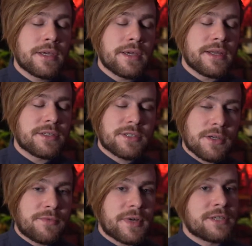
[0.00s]
it is
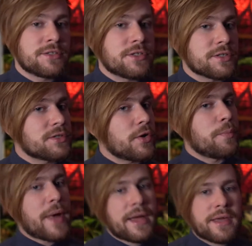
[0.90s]
so fun to just go
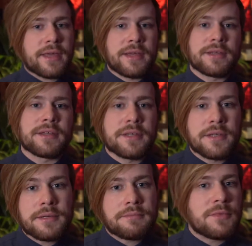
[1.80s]
back
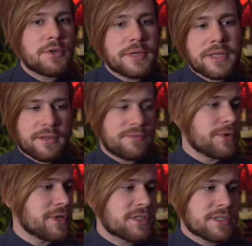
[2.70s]
and look at that
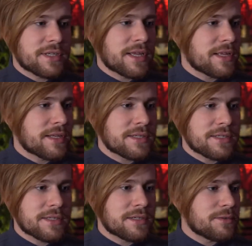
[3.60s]
footage
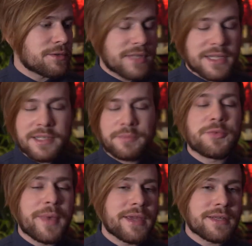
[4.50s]
and or that clip
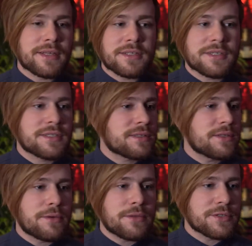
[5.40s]
you made, and just
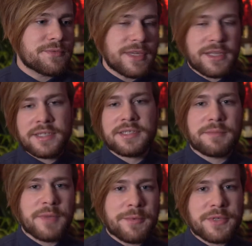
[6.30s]
all those feelings
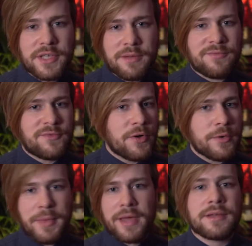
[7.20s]
and memories come
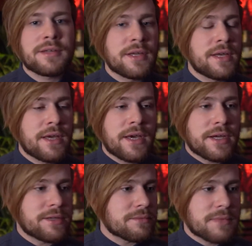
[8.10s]
flowing back.
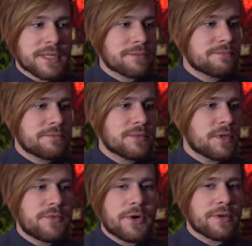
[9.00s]
I don't think
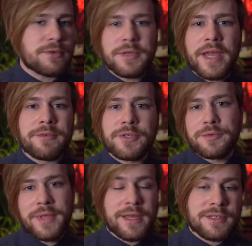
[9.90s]
a photo could ever
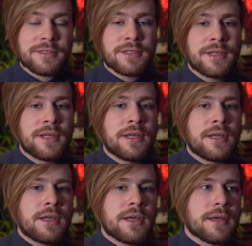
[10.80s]
do that.
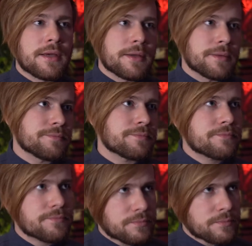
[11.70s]

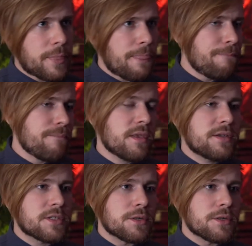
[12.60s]
But